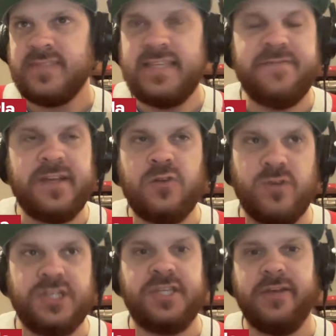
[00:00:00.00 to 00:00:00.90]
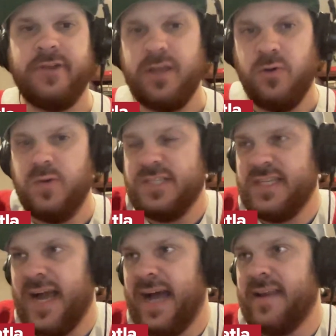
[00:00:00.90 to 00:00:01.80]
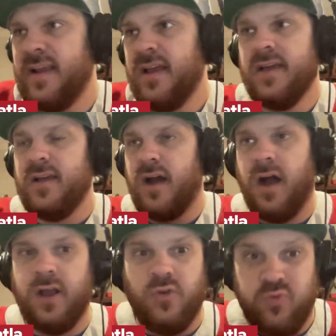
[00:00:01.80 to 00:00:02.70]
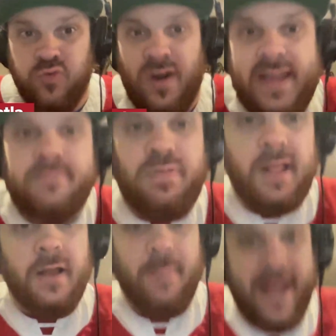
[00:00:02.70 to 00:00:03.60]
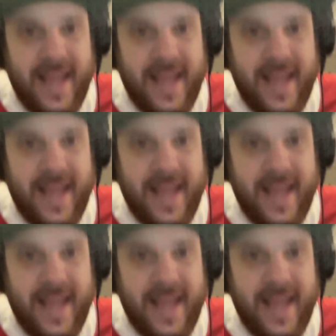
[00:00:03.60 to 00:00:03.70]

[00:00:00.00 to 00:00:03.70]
Even Chris Tierney, who is not a great player by